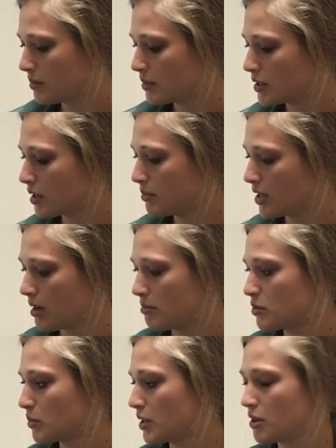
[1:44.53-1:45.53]

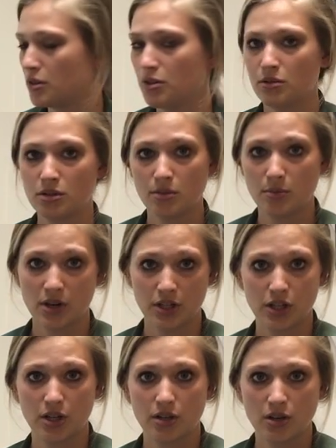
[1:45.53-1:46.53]
Sometimes when you're new to
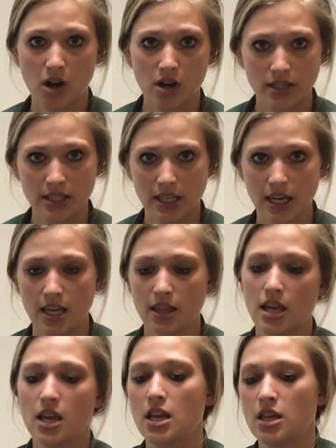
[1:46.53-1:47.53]
brushing your dog's teeth,
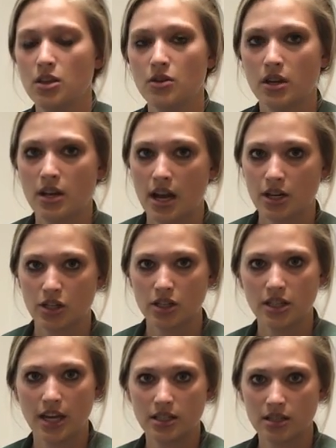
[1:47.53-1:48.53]
you can actually
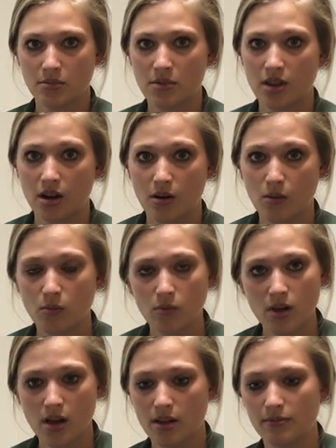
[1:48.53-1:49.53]
take some of their
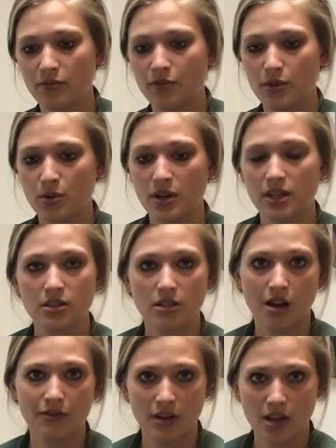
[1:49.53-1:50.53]
food and
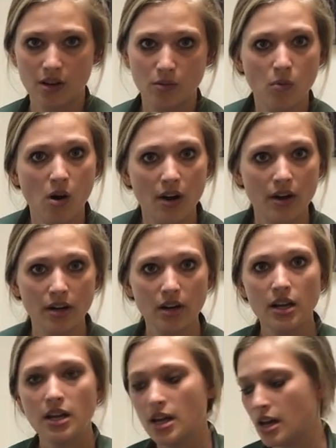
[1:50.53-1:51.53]
soften it in water
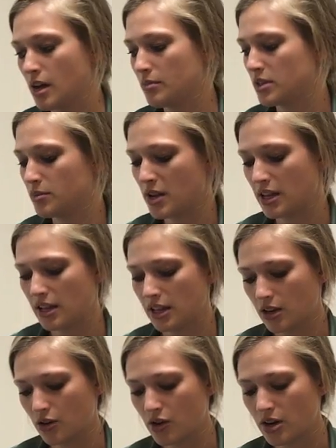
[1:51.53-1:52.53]
to make it like
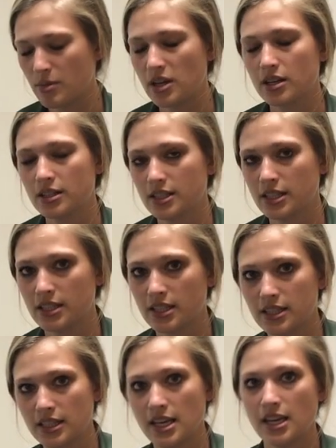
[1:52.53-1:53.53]
a creamy
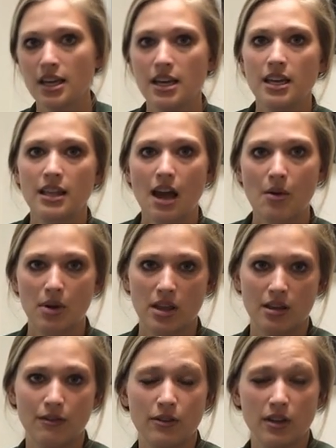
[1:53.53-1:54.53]
consistency. That way
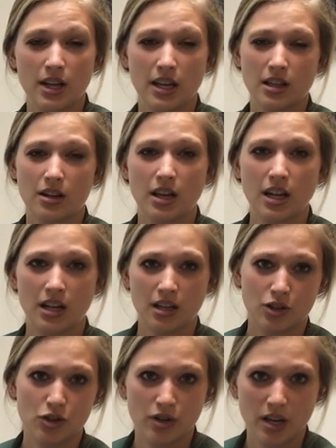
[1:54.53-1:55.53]
they feel like they're getting a
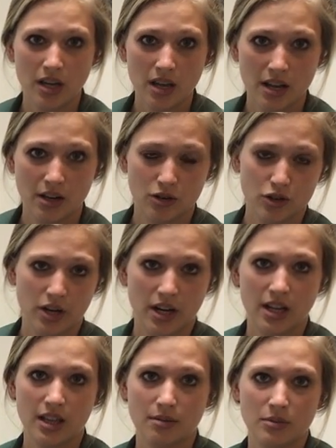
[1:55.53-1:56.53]
treat and you're
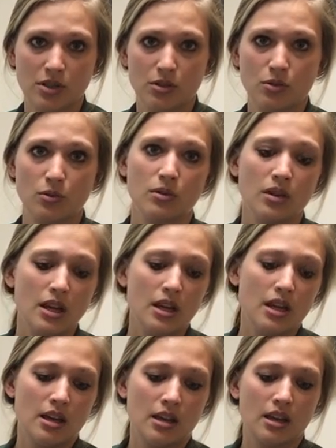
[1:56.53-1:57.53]
training them to
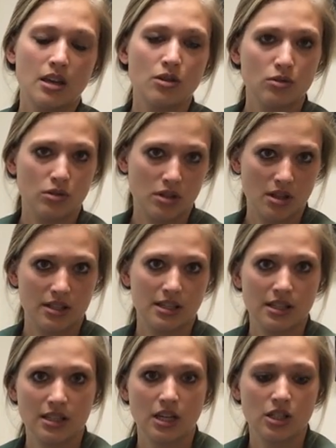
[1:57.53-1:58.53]
get used to the
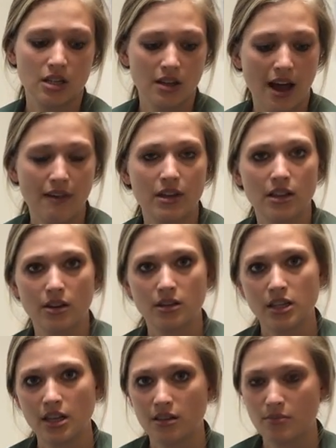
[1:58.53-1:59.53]
sensation of having their
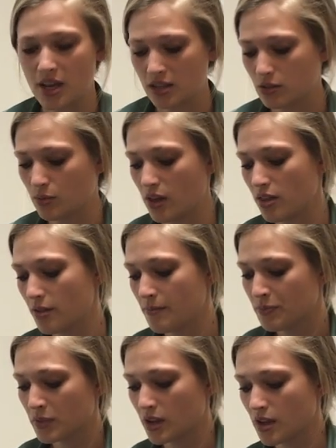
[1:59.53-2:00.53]
teeth messed
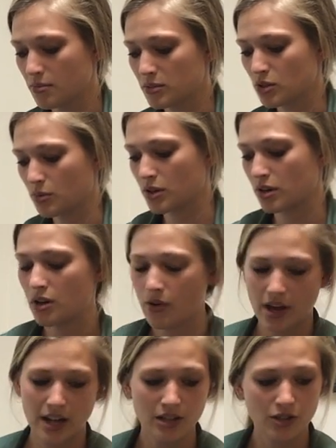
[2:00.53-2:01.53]
with. So we're gonna go
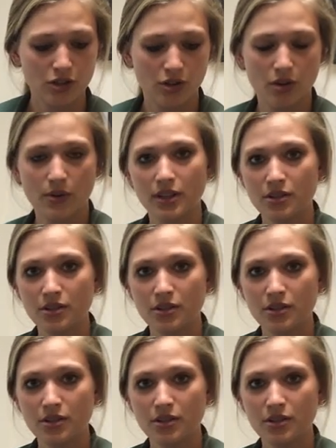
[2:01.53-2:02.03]
ahead and show you on